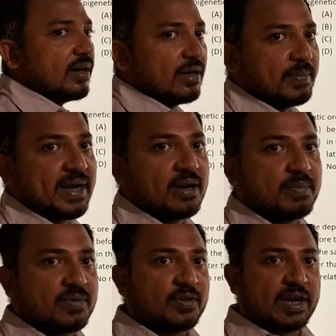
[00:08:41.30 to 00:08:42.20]
depend
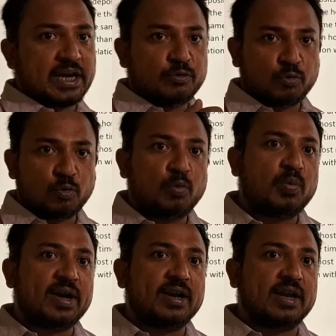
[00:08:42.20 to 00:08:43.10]
upon the hill
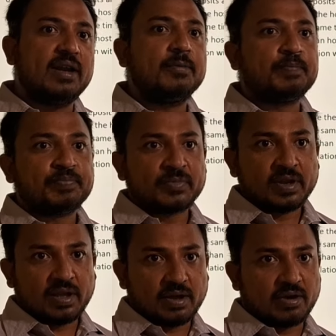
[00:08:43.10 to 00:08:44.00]
slope and hill
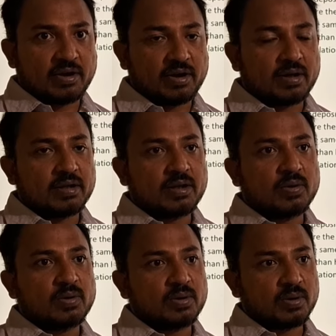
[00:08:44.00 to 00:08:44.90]

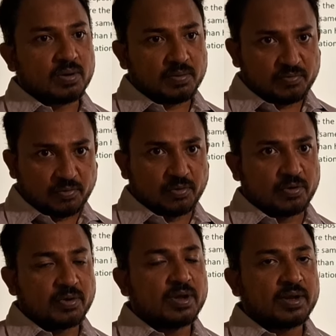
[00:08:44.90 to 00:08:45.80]
your
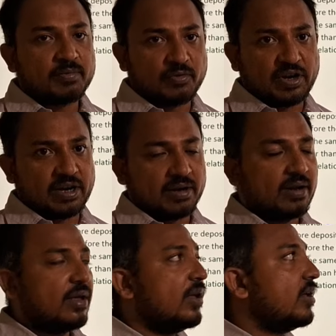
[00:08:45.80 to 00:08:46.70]
foothill.